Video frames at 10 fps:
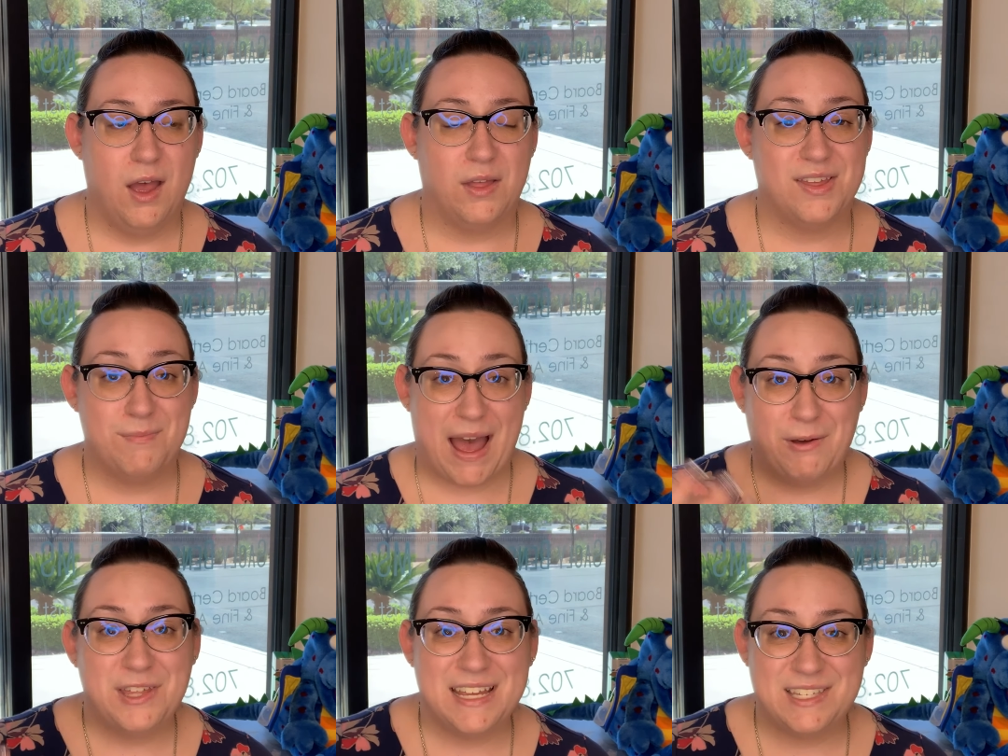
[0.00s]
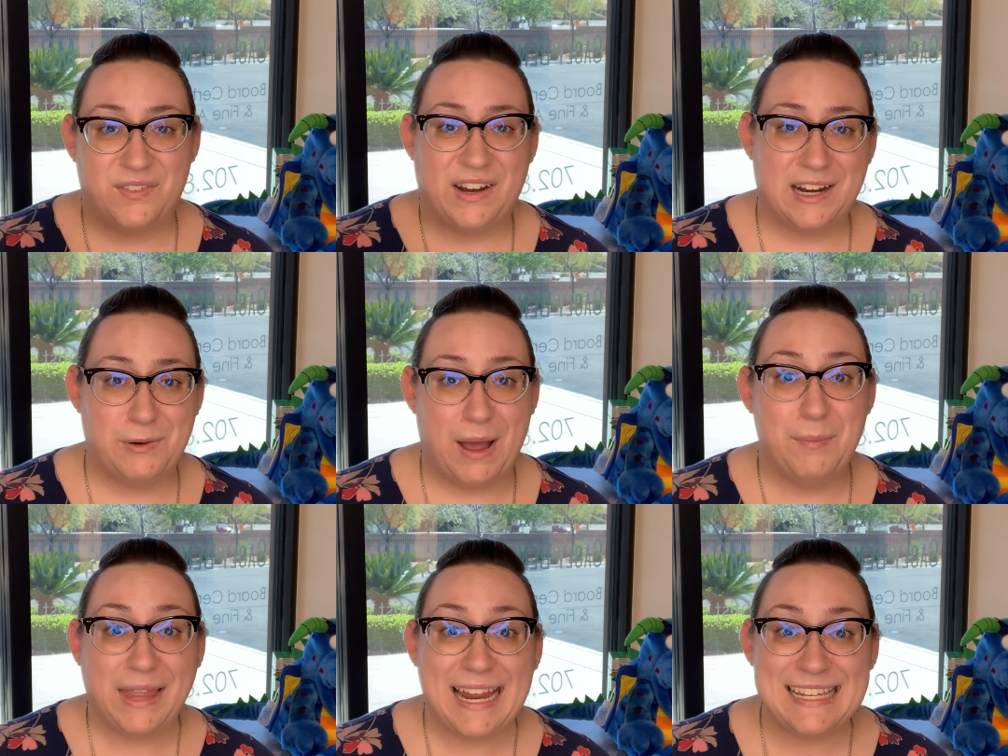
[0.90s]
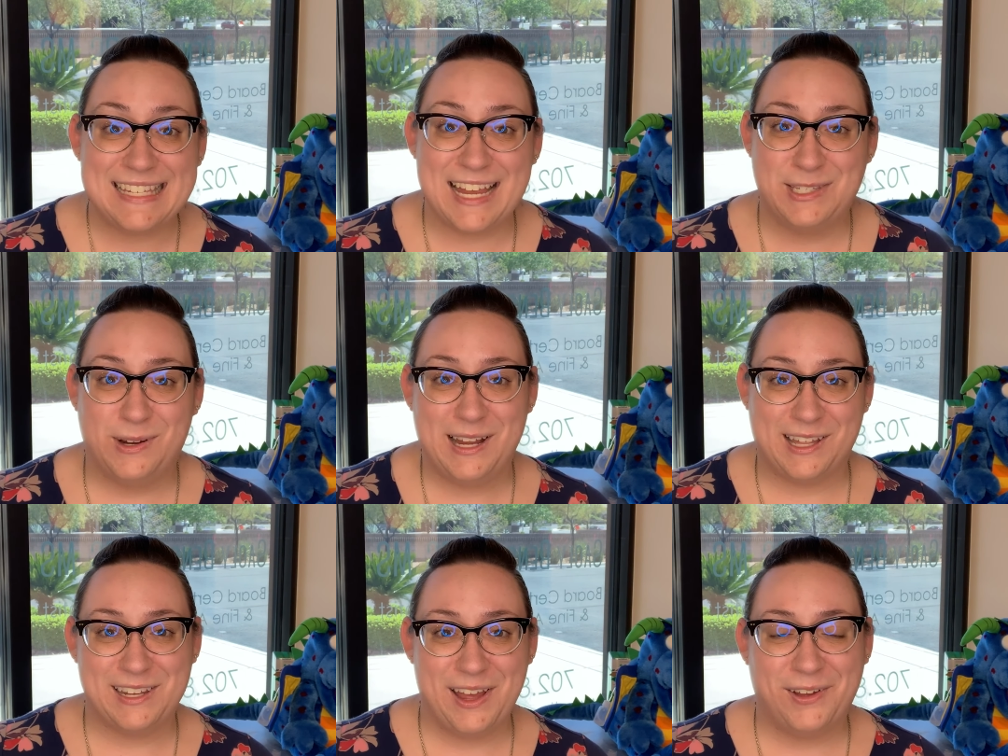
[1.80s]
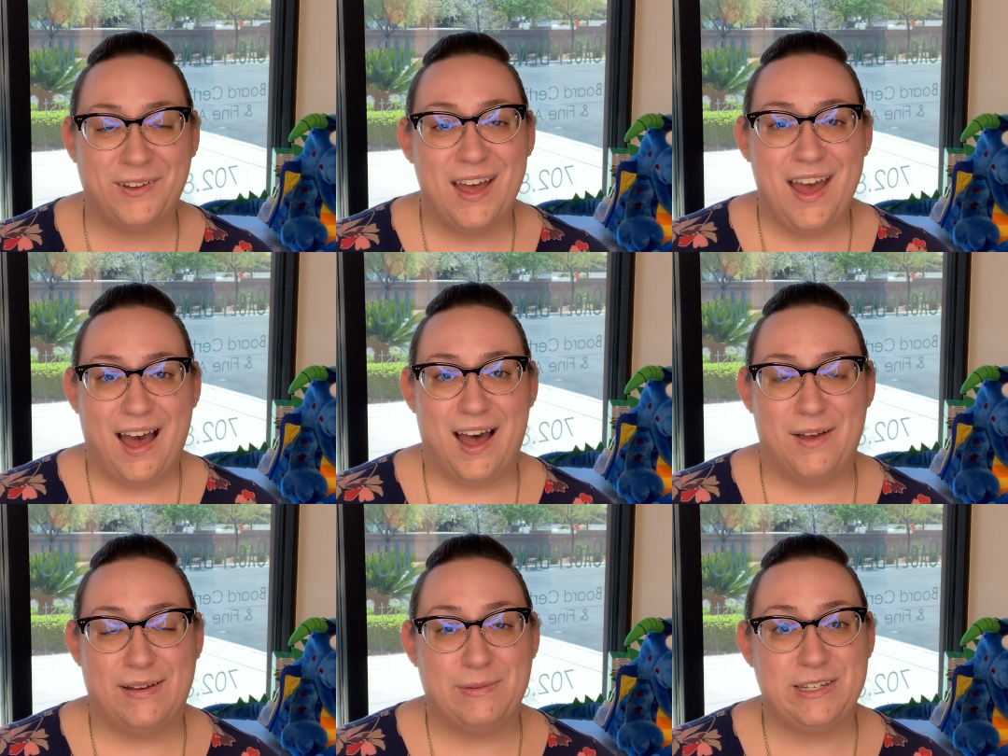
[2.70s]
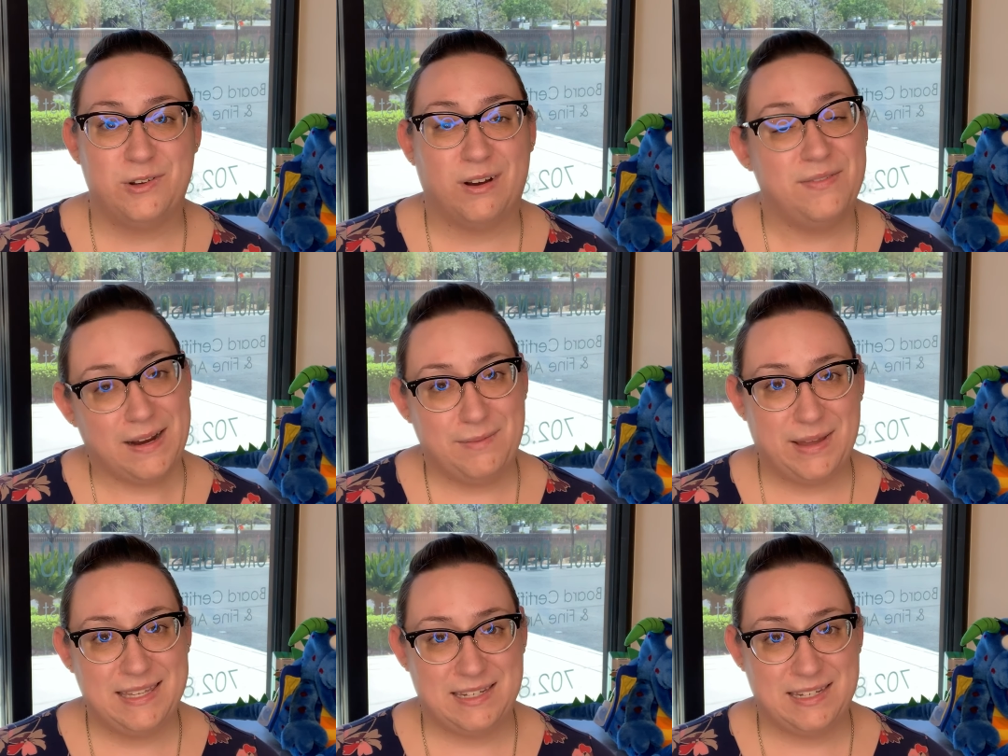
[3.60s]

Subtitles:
the mouth is a very wet place, as we all know, and we do our very best